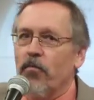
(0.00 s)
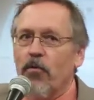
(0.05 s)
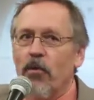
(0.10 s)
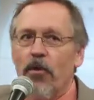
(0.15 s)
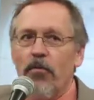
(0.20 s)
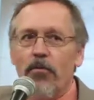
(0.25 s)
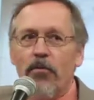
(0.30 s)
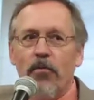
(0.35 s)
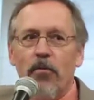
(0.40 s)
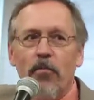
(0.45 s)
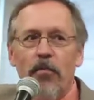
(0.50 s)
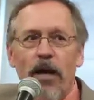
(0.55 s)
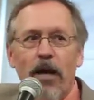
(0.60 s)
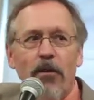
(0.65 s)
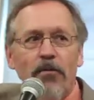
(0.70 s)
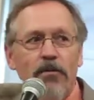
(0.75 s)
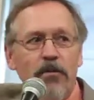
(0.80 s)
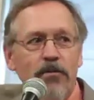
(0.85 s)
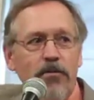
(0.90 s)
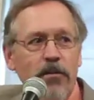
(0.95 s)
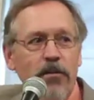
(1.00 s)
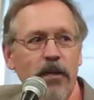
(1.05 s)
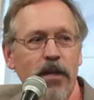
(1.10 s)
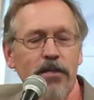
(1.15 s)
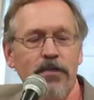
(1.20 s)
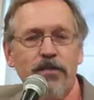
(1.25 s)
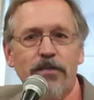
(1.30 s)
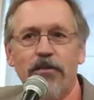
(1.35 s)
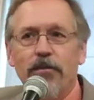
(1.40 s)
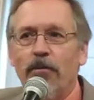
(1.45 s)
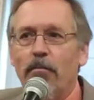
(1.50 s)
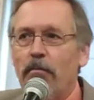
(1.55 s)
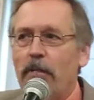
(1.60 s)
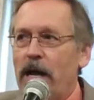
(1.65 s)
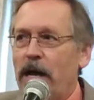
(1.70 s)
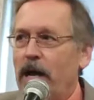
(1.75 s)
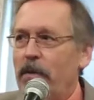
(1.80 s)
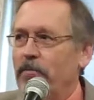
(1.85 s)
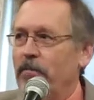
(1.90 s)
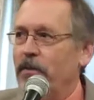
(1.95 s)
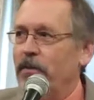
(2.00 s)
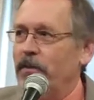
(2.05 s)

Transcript: brother about the celestial map,